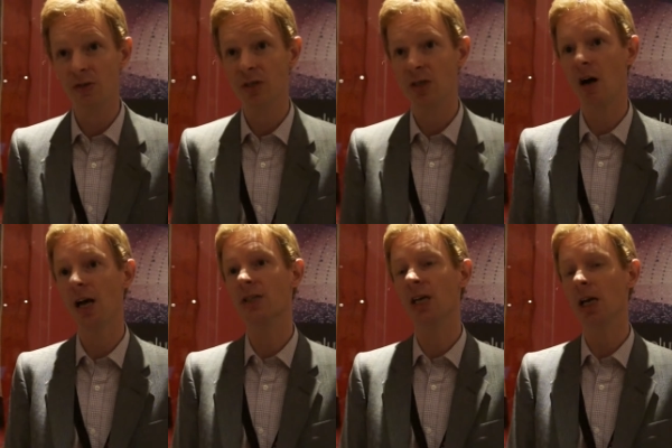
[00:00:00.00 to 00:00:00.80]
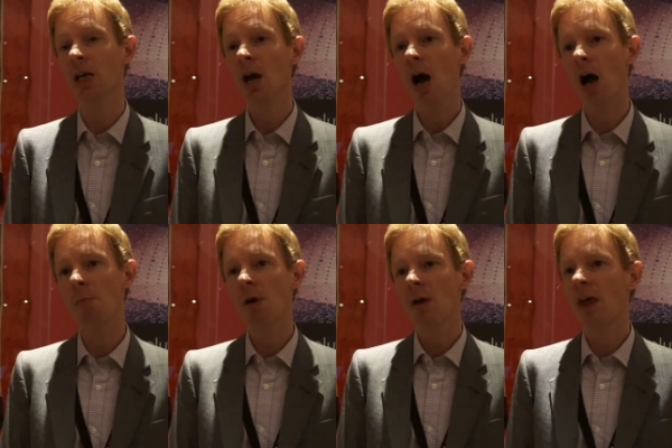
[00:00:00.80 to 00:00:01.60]
our society. Um,
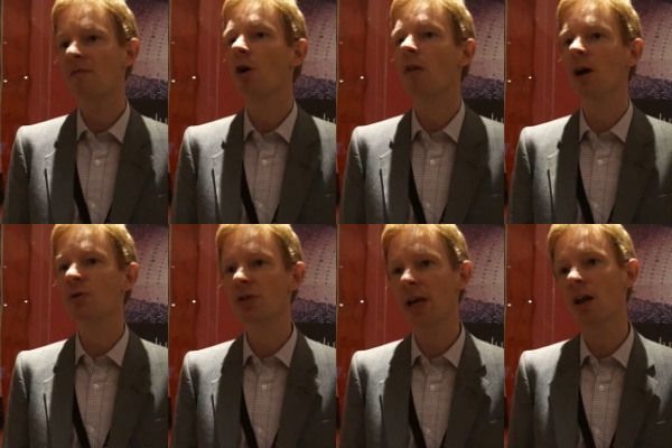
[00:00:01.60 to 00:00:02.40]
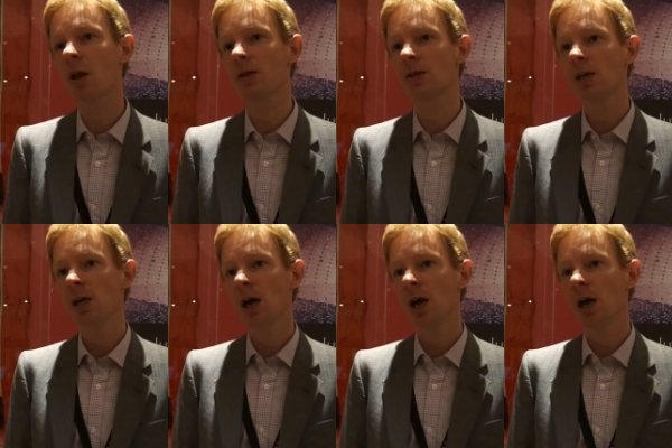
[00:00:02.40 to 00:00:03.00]
they've got those skills